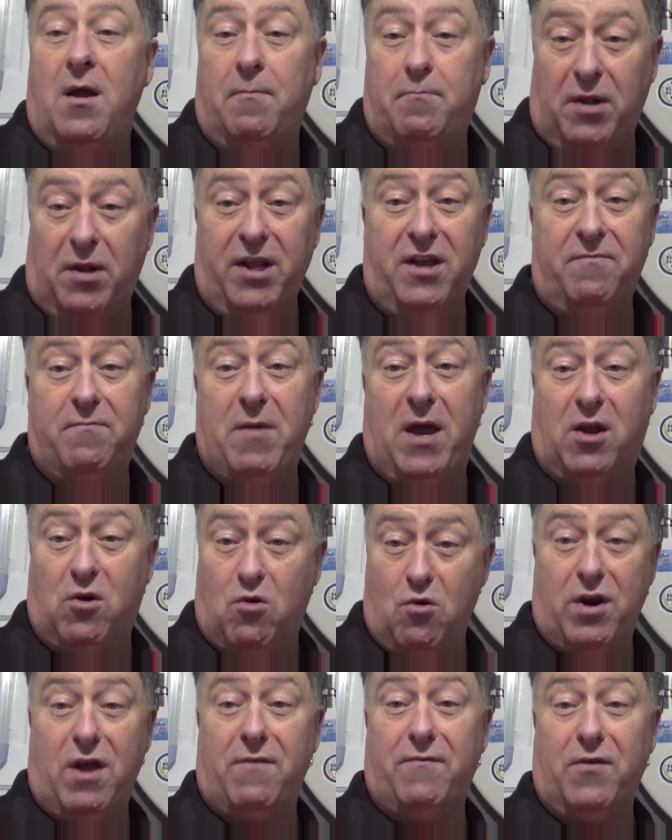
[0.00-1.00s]
Believe me,
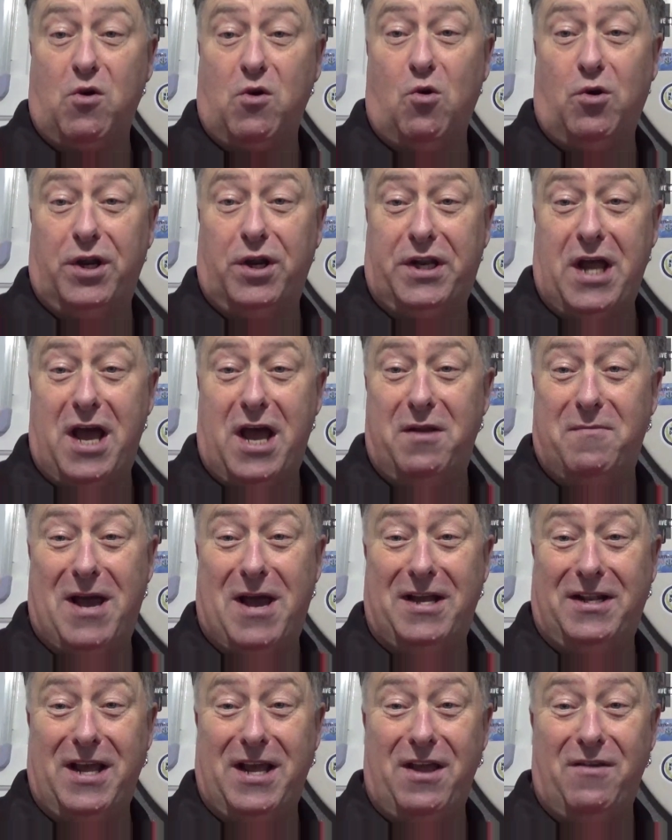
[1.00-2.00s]
go and have a go at the
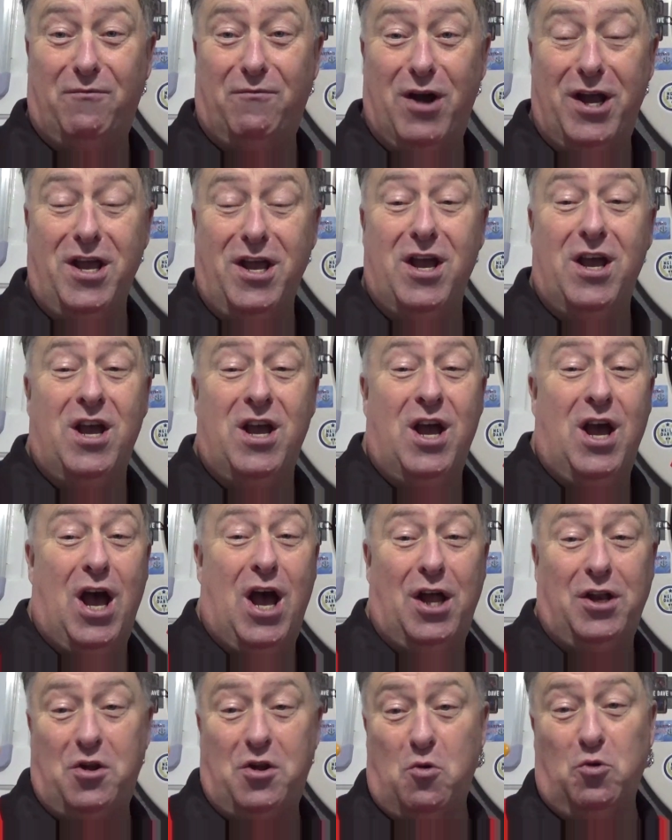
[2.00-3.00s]
Dynamite Dave way.
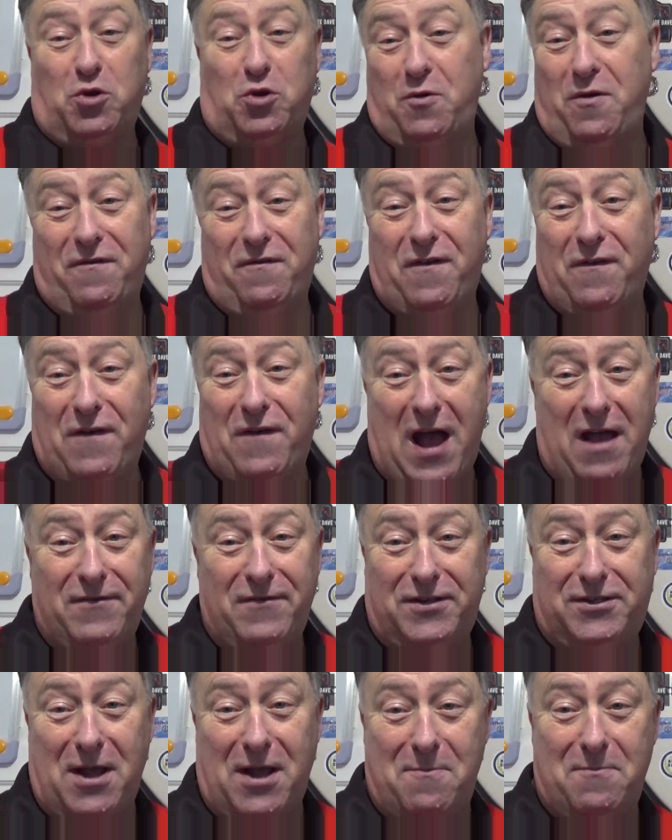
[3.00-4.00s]
And don't do it for 5
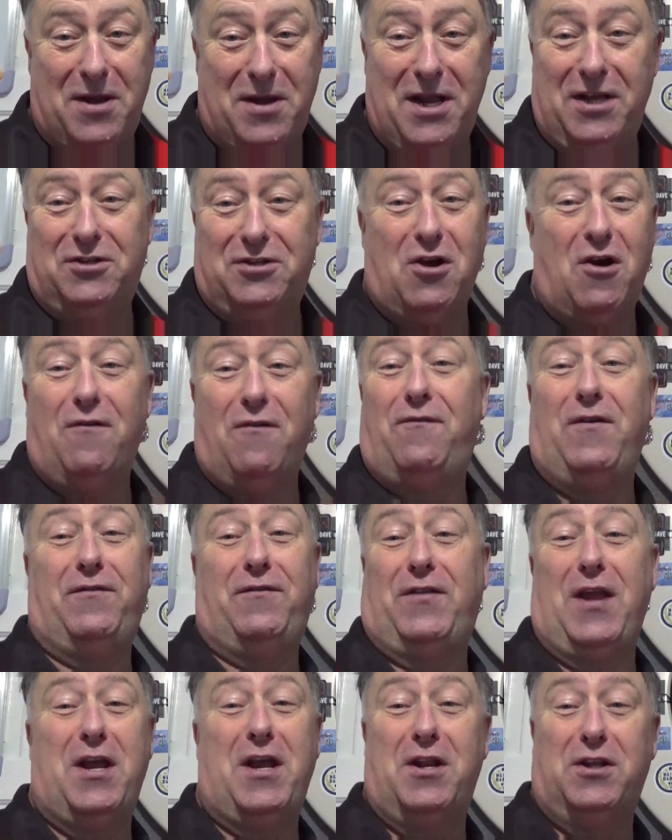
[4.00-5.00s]
or 10 minutes, or
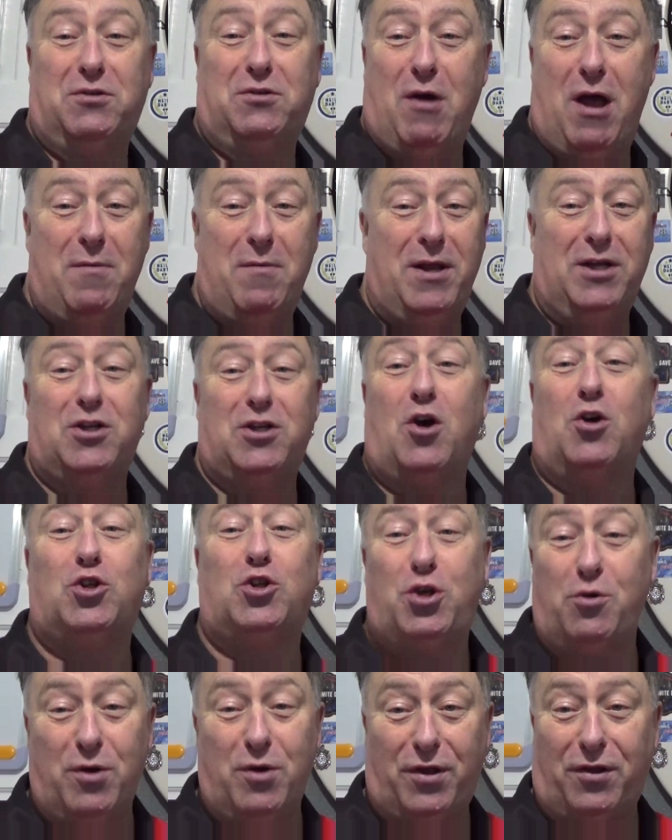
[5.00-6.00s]
15 or 20 minutes, or
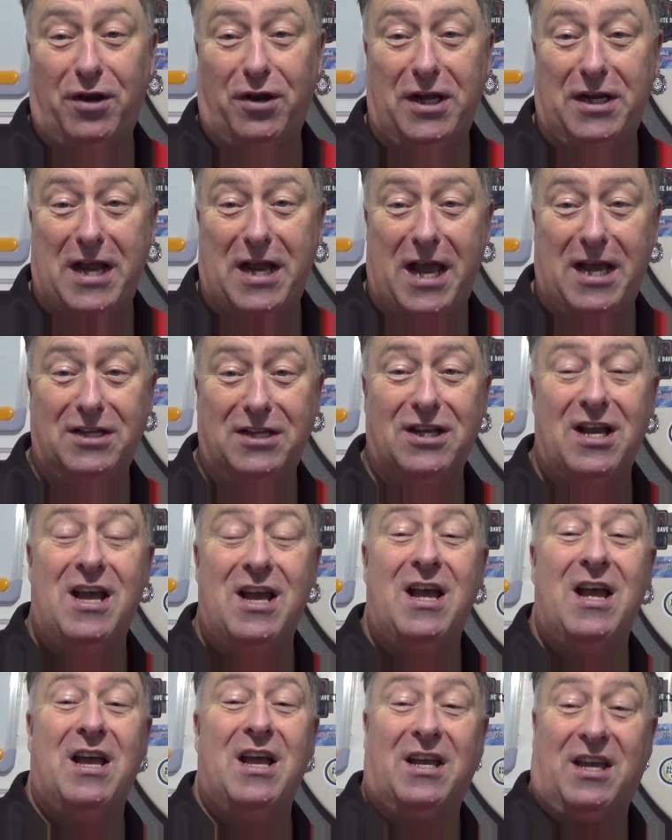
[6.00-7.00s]
2 or 3 days.
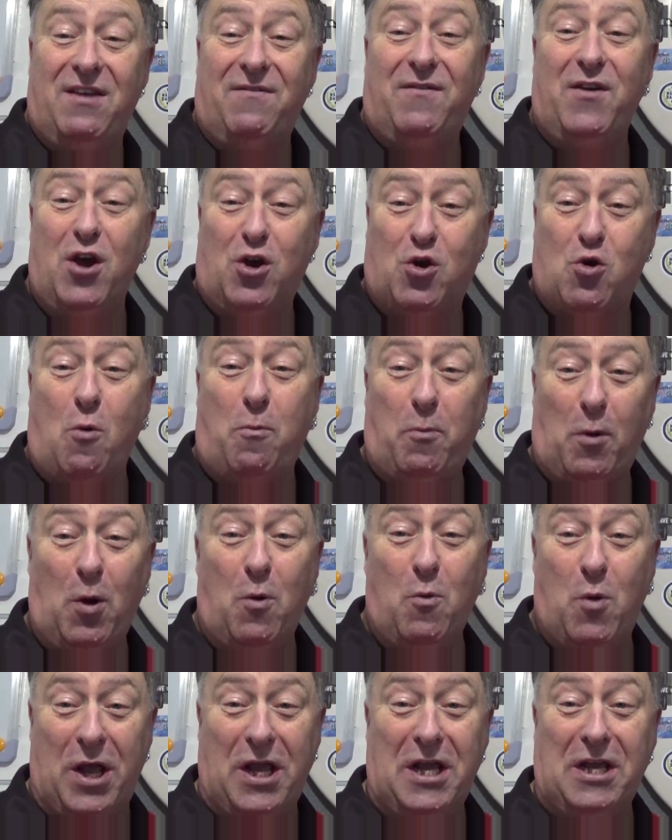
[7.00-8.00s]
Give it a couple
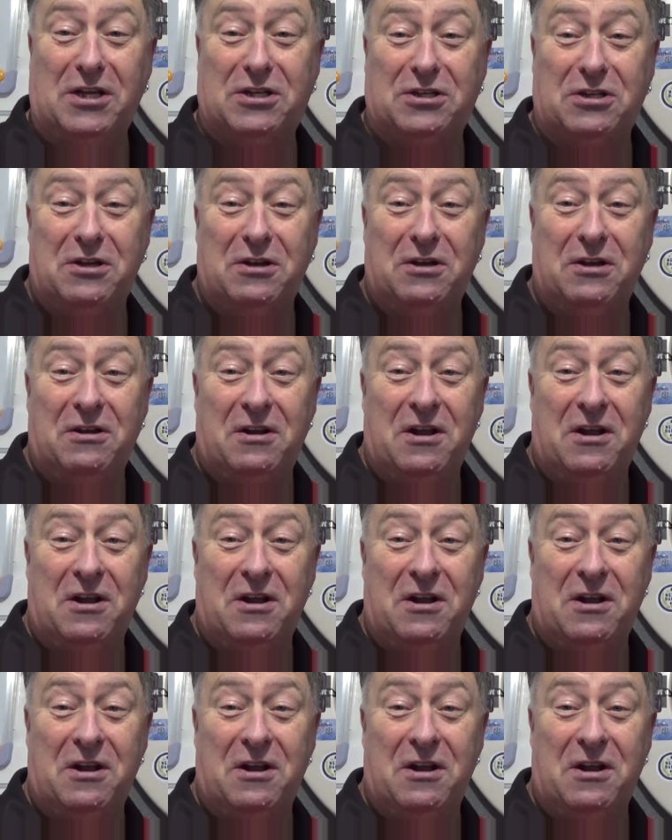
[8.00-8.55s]
of weeks,